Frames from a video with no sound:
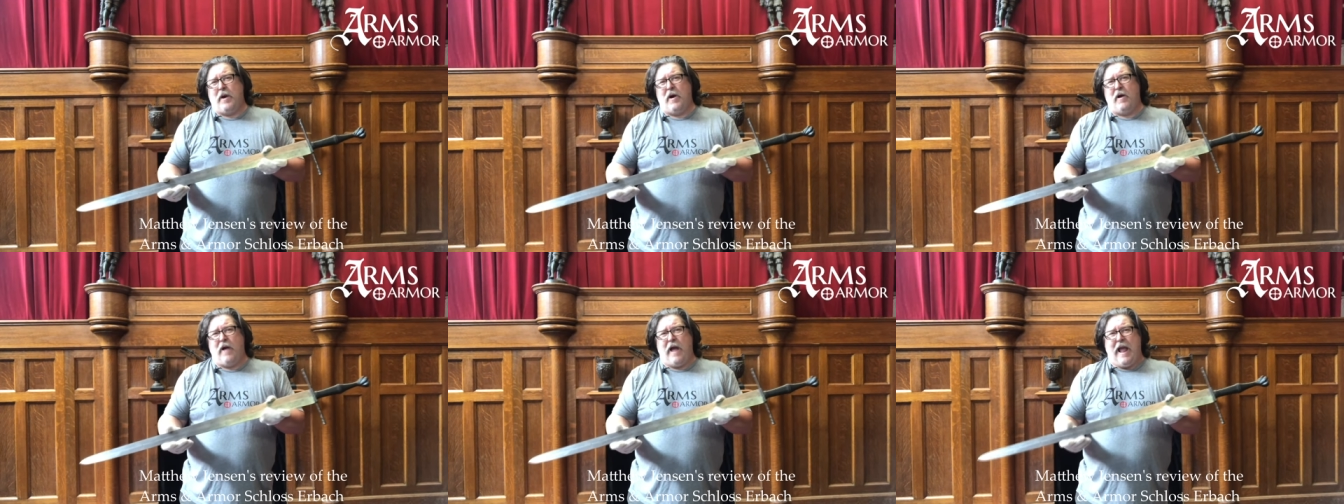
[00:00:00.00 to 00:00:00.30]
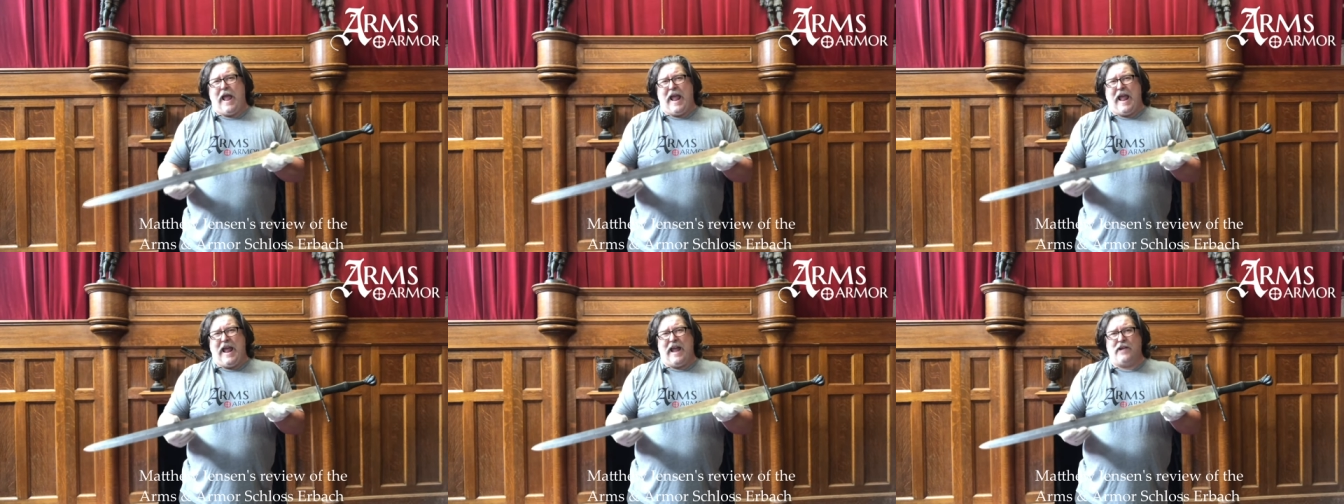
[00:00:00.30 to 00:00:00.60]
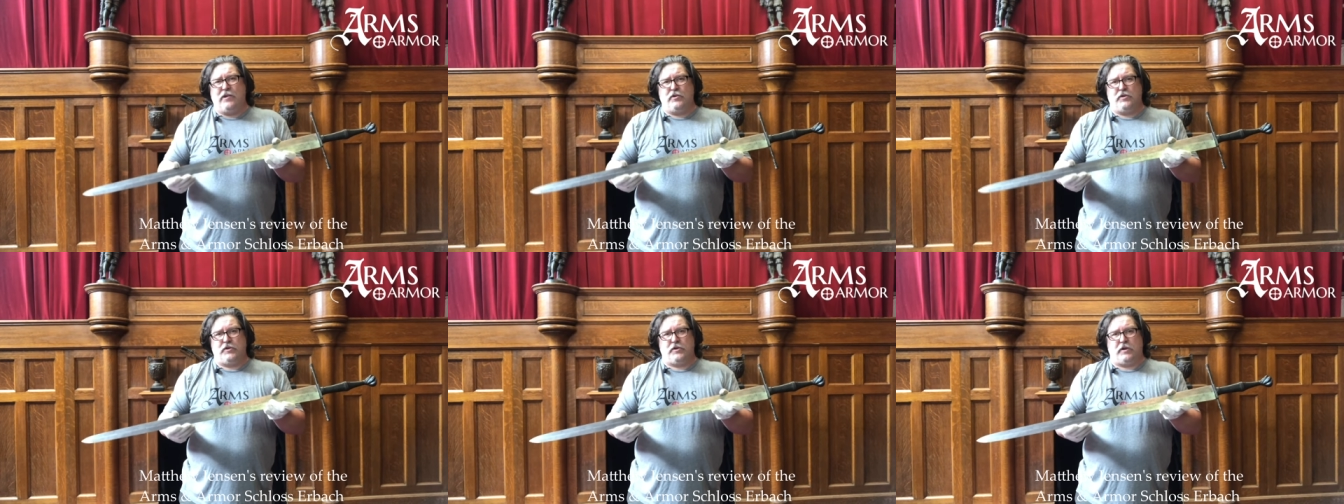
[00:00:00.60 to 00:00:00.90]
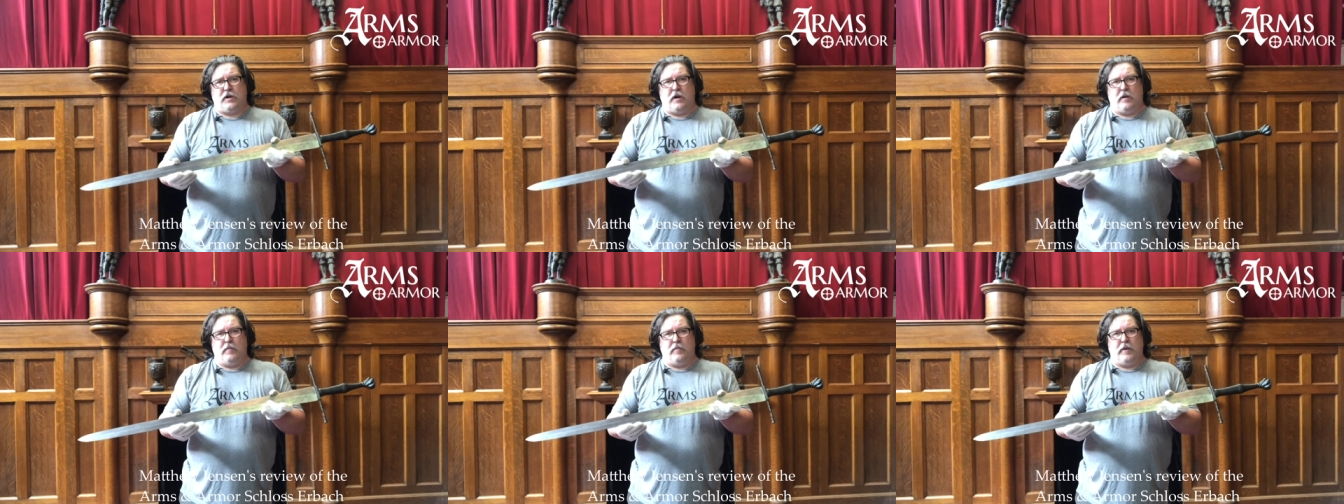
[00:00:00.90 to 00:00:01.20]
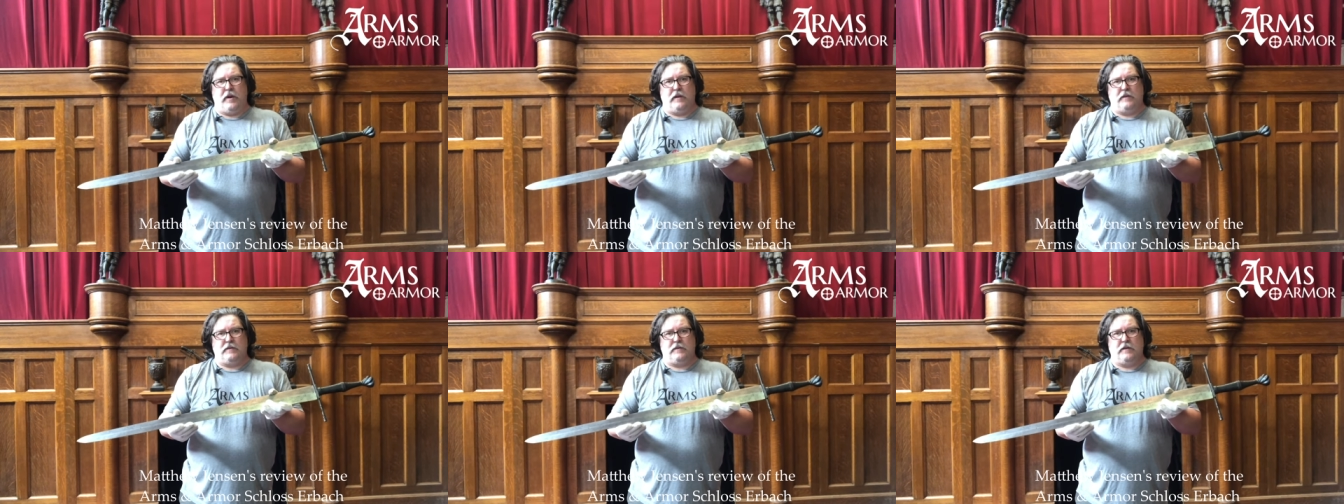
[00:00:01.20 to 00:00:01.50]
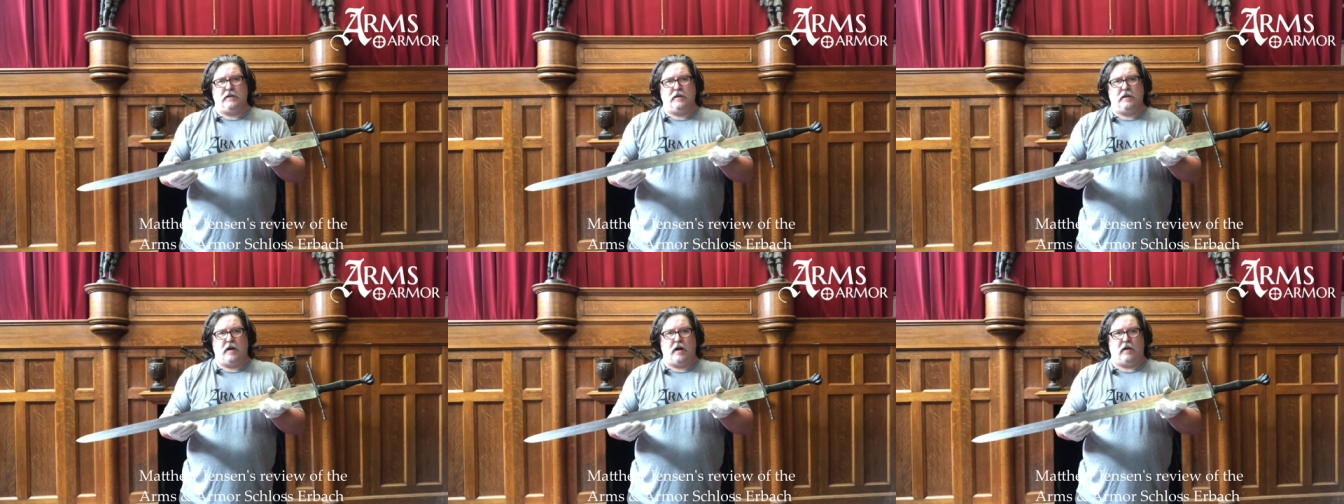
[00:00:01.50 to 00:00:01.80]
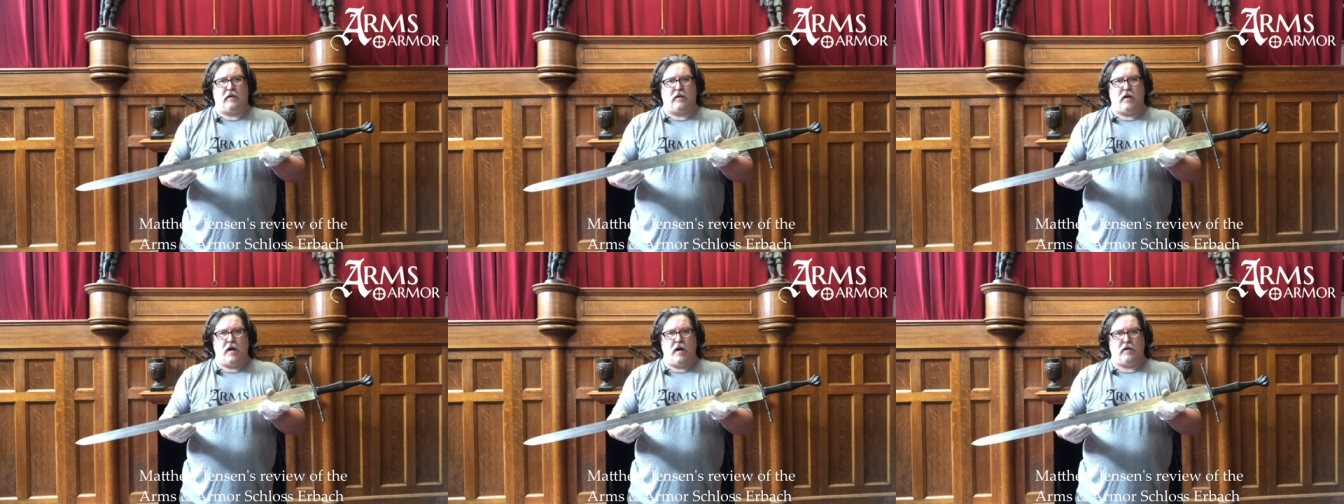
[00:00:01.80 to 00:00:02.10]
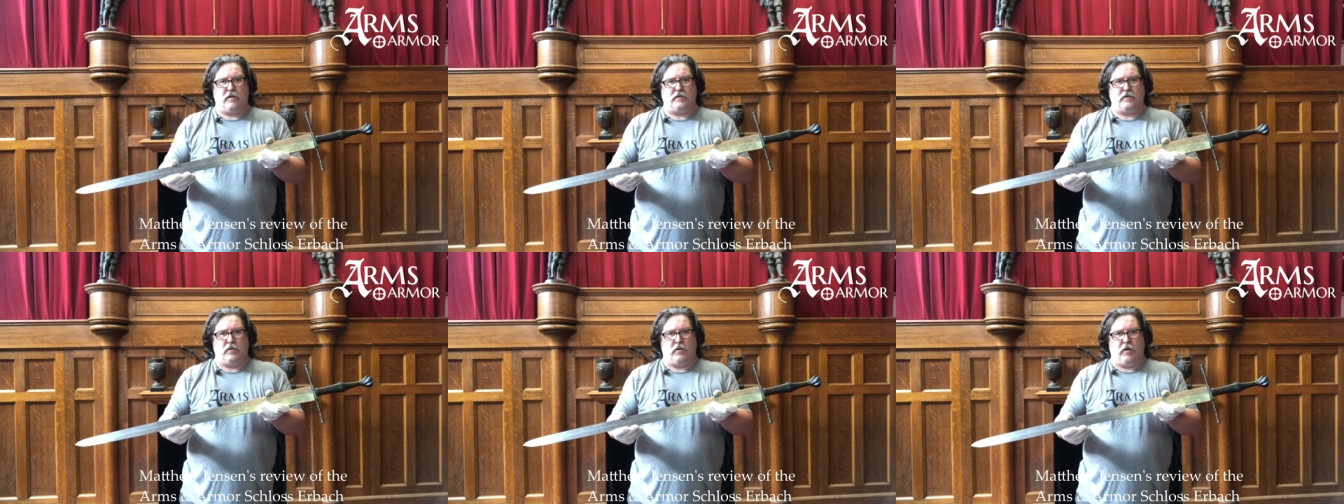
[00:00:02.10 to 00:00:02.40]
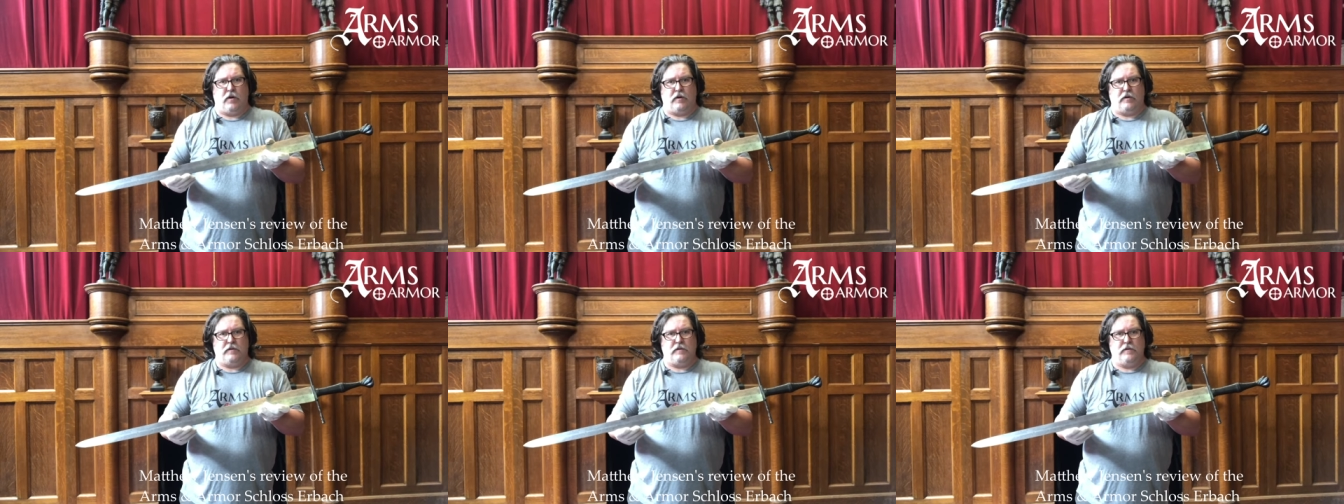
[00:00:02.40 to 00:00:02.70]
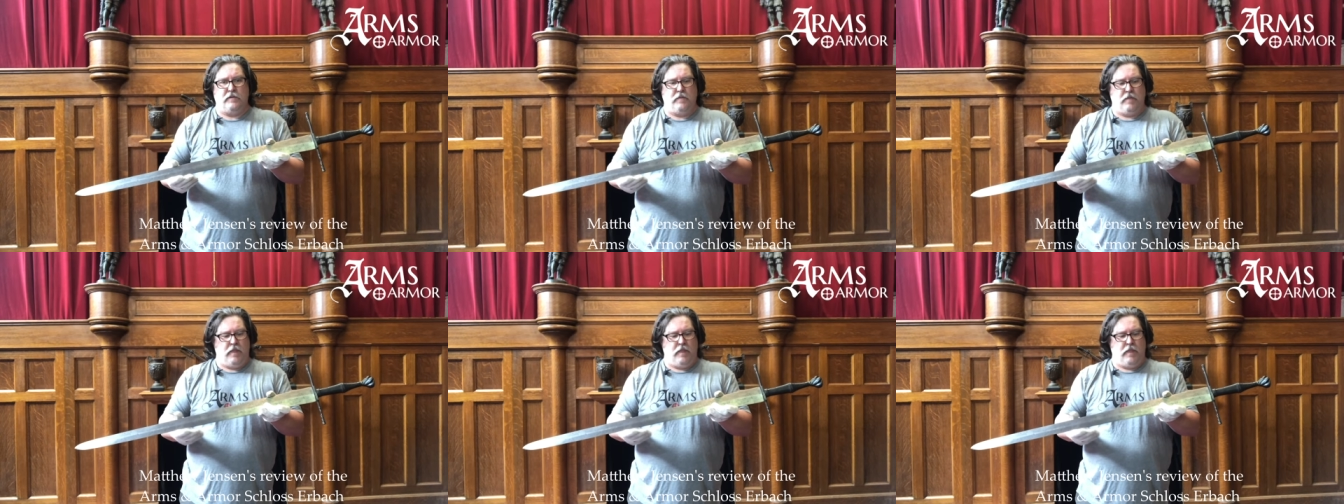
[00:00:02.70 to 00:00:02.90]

tend to improve their craft over time. Now,